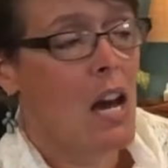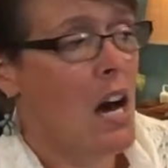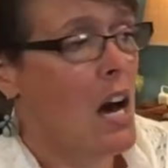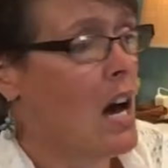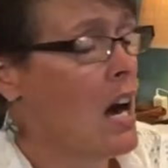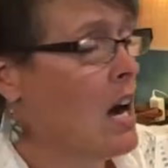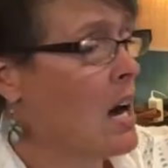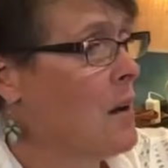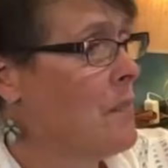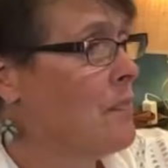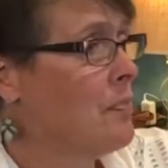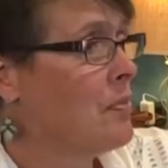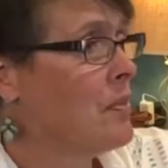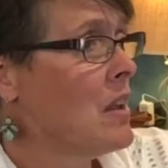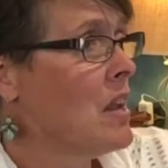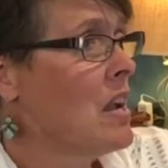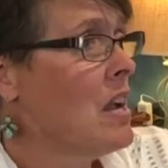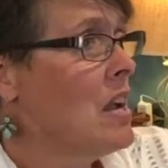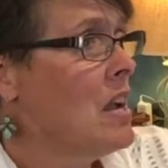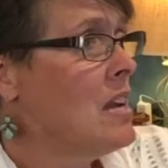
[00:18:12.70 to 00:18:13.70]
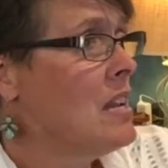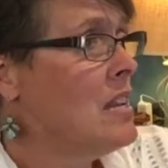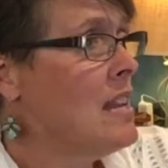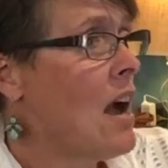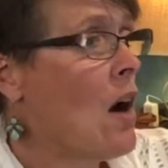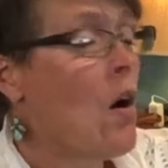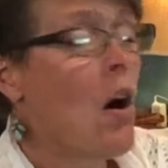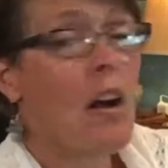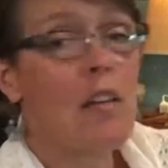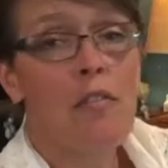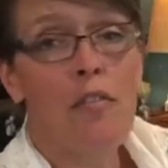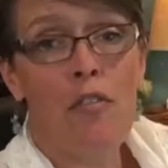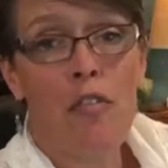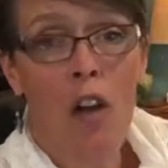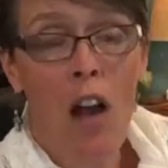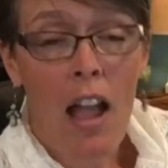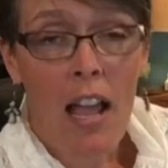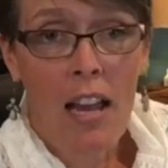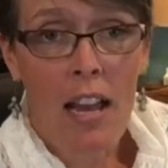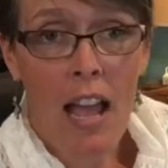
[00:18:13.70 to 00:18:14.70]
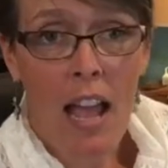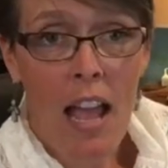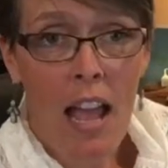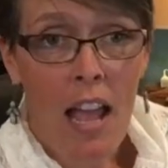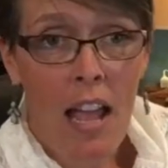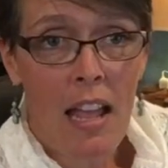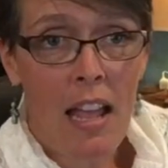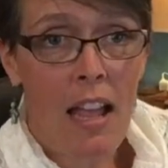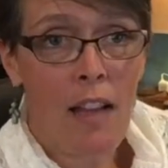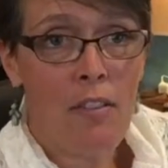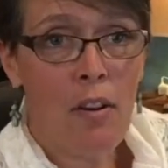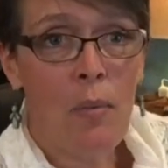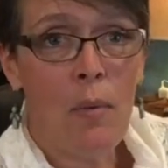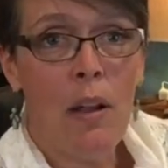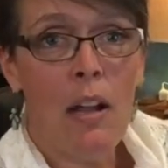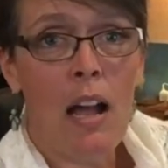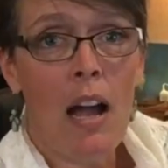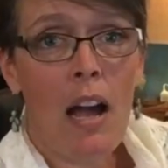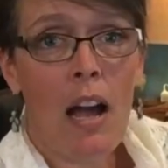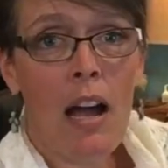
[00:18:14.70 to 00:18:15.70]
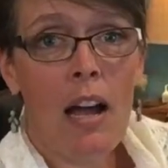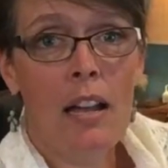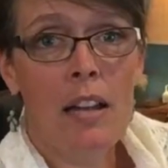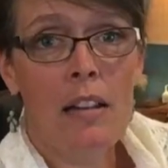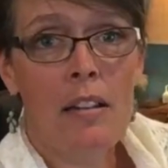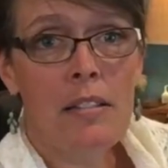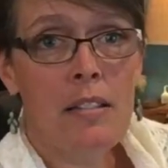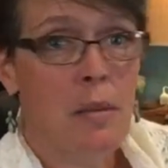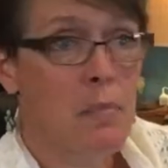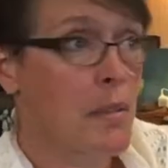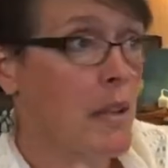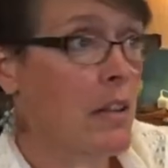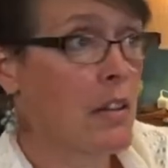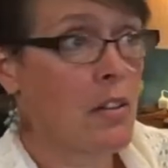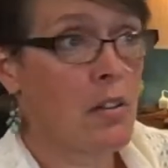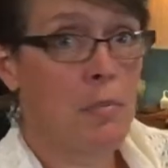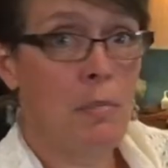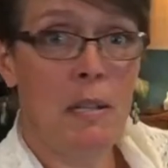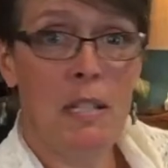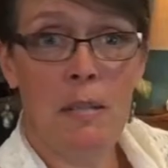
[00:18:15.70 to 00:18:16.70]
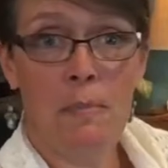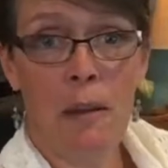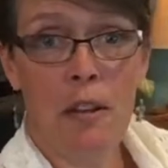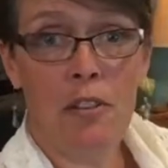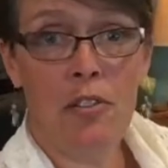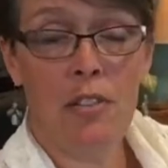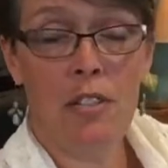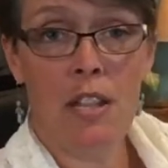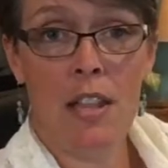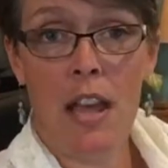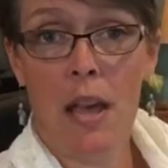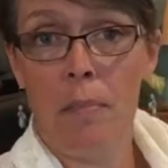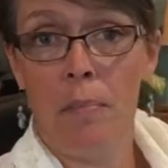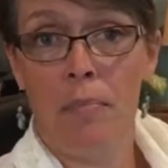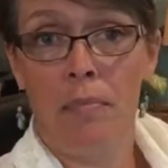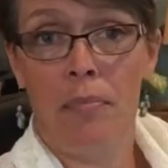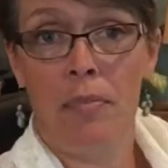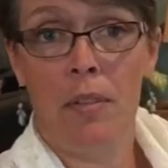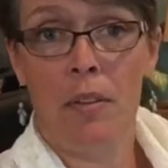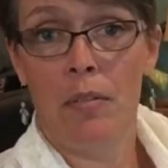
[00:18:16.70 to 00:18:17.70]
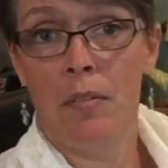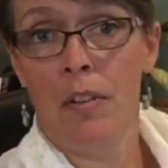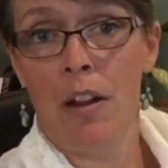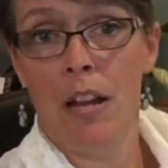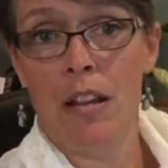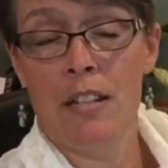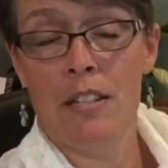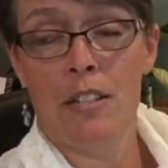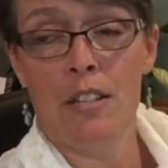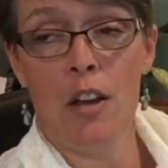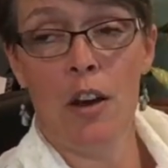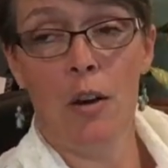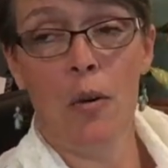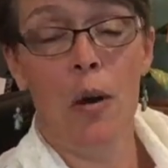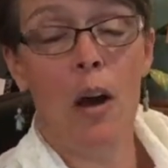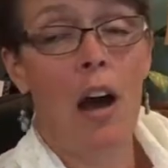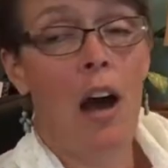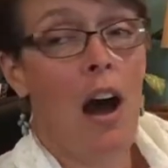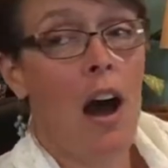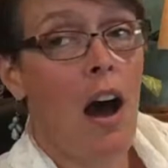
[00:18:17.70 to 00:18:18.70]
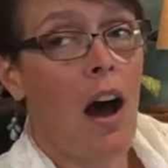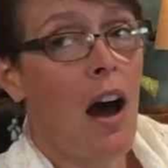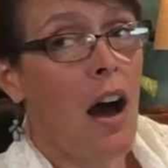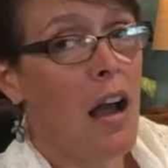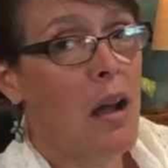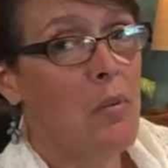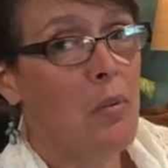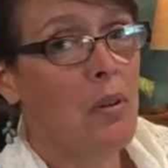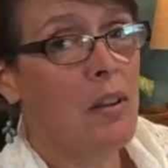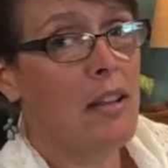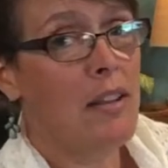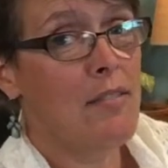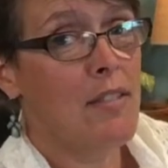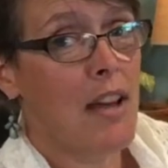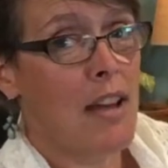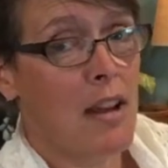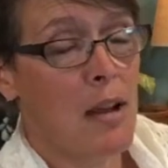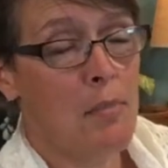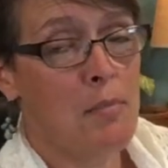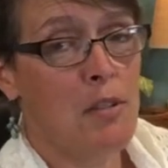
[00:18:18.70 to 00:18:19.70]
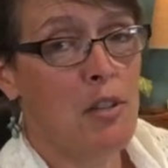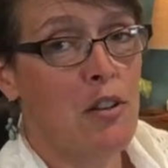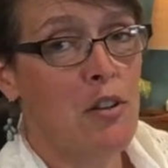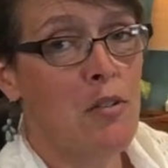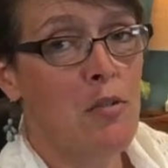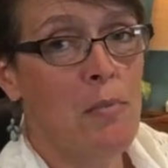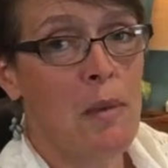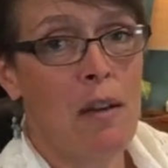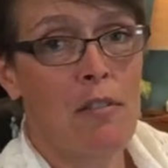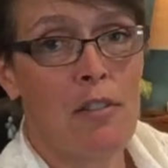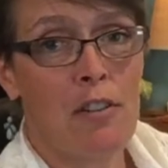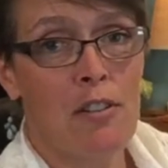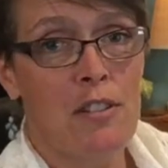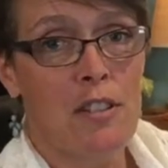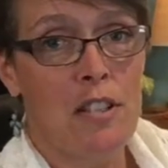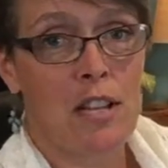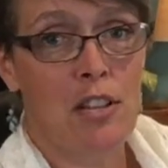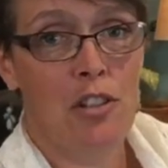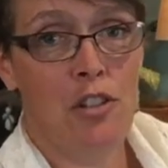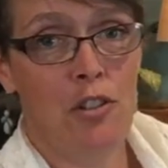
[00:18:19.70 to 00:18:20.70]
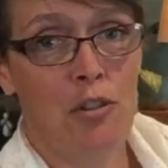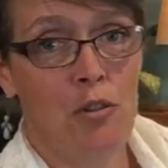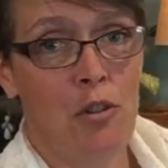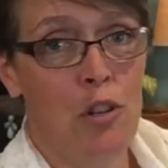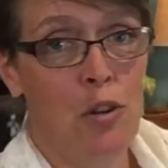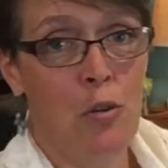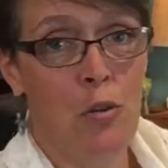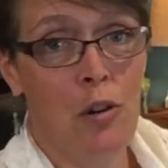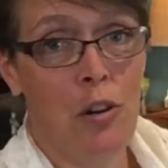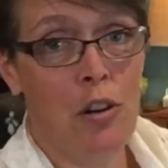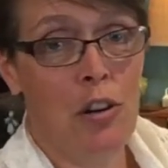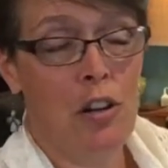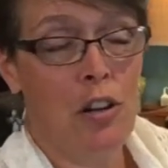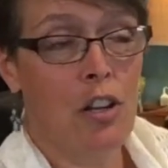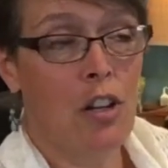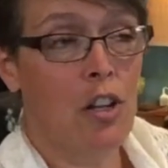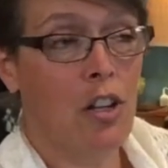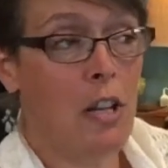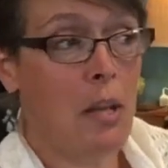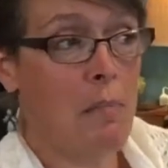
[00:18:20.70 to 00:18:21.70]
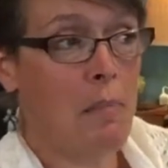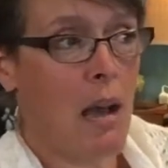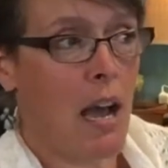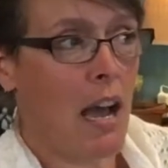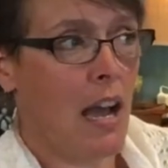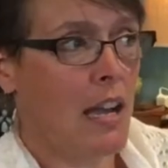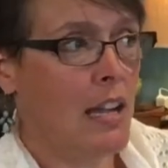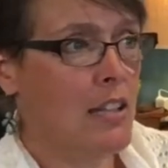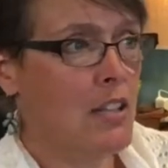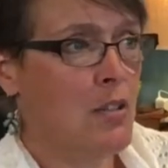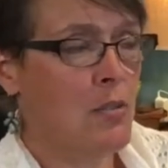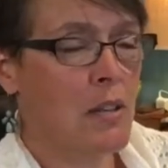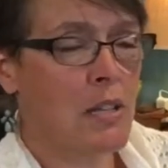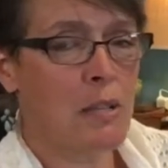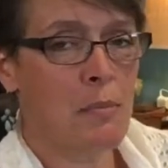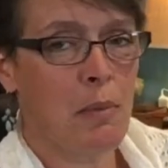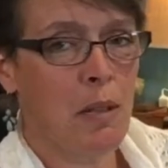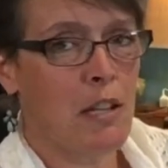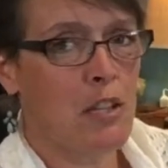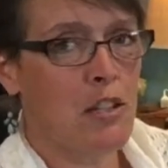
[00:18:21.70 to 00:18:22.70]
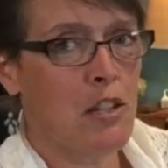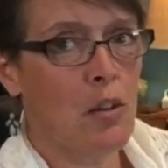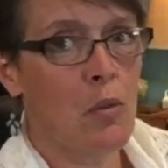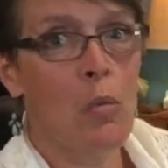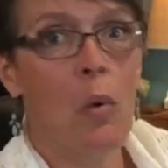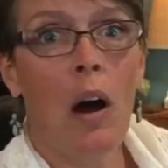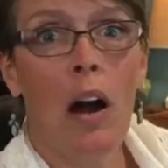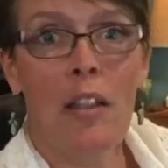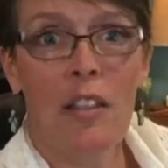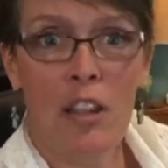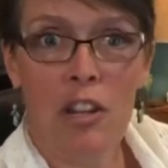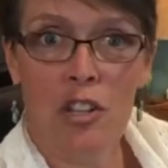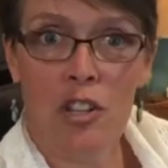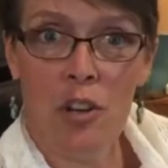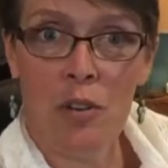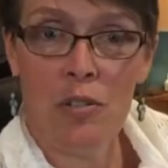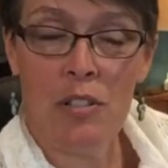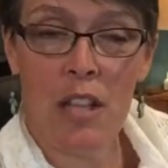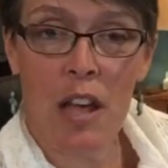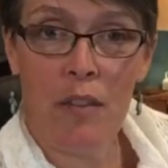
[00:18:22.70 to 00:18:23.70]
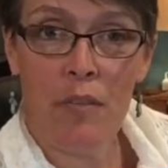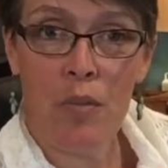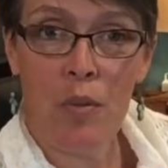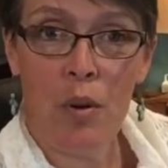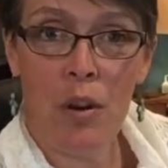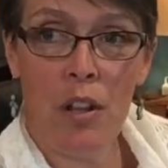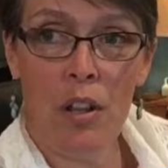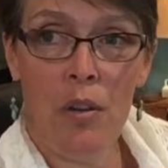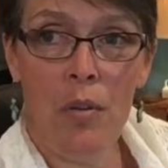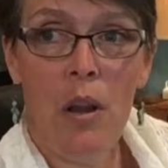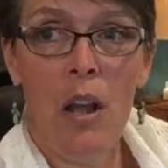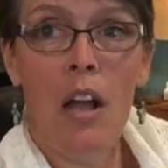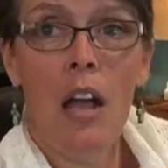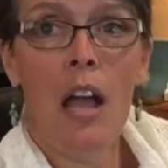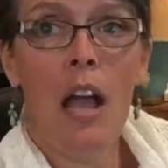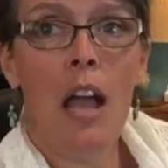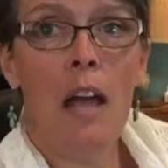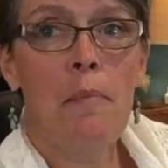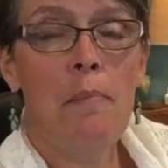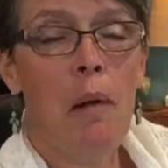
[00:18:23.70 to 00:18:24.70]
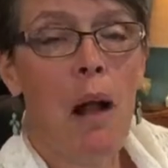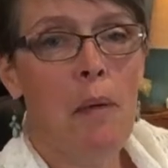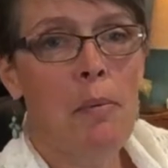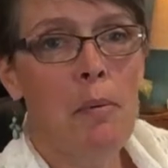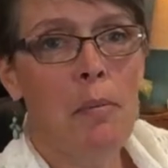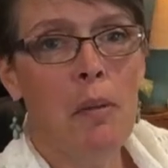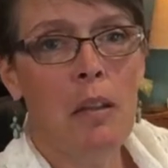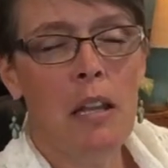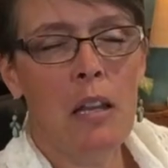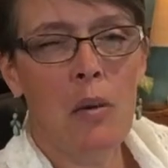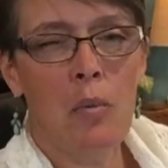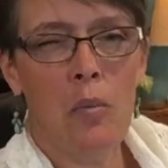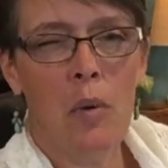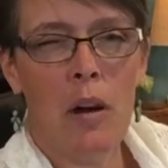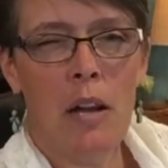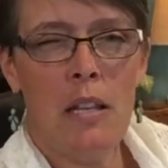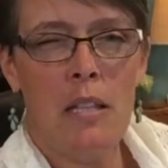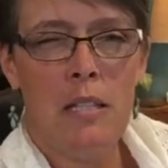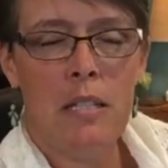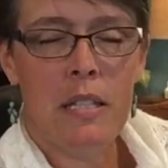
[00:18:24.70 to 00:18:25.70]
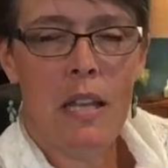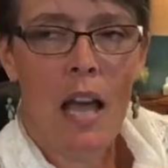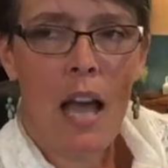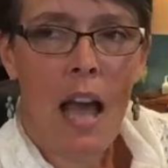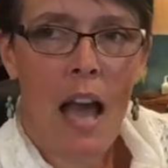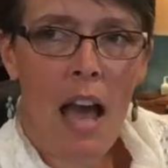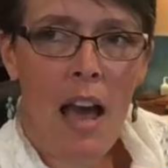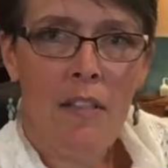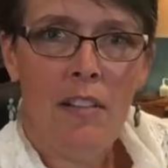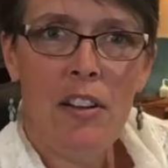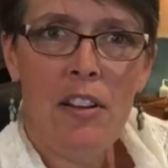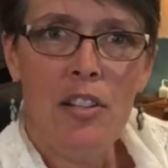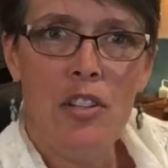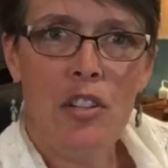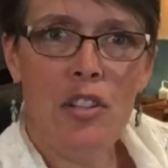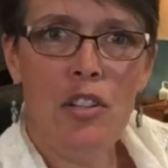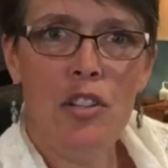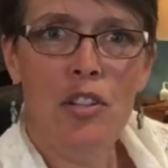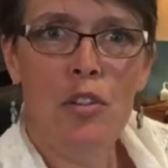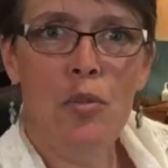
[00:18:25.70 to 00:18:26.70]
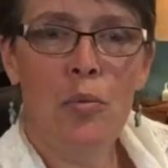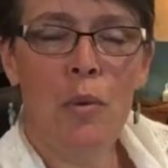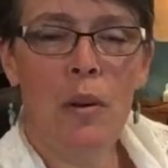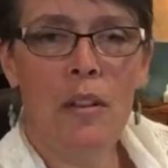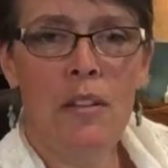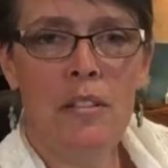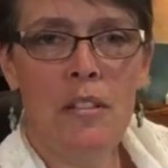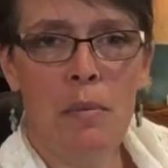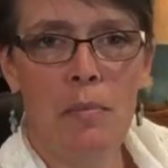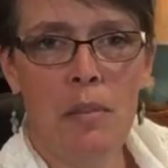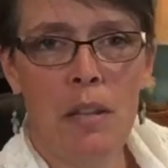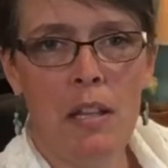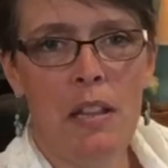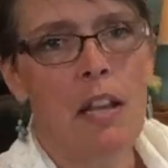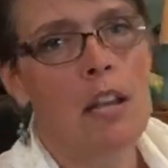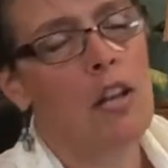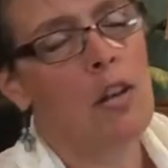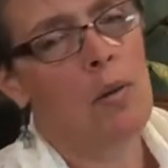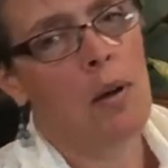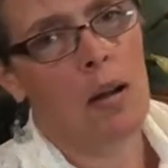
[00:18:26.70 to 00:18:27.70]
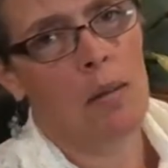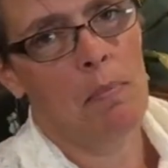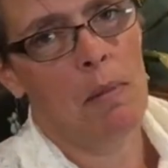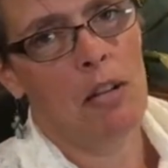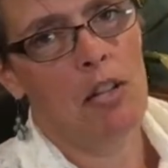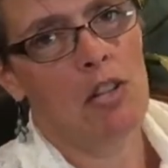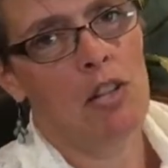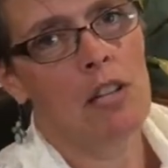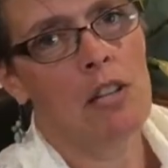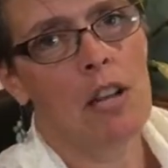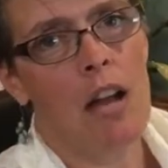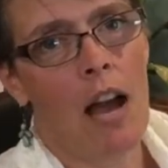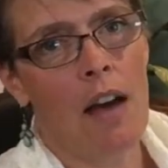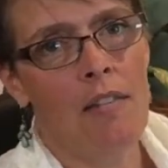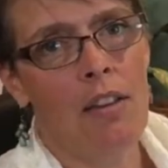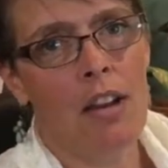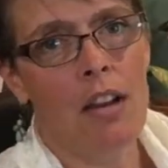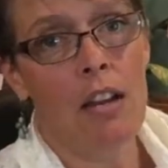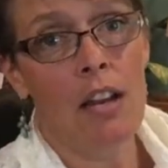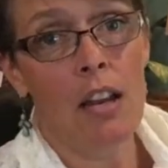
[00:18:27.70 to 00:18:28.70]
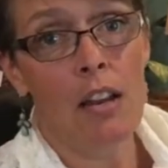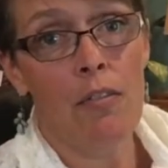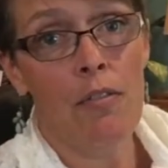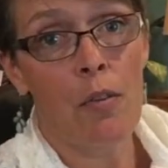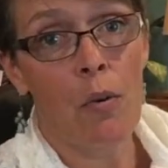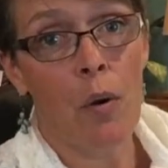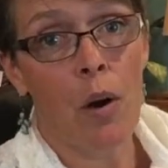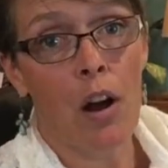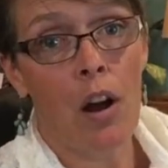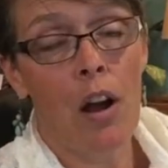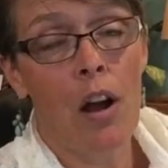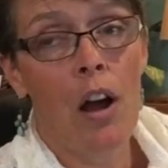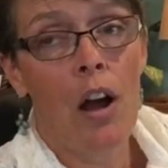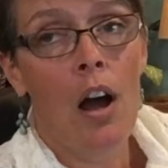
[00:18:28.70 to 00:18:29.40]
Now on Friday, everyone got something a little bit special to them, right? So I will leave that up to whomever sent you your goodie bag to explain to you why they chose that for you, and probably it was having to do with something that you had mentioned having a need for.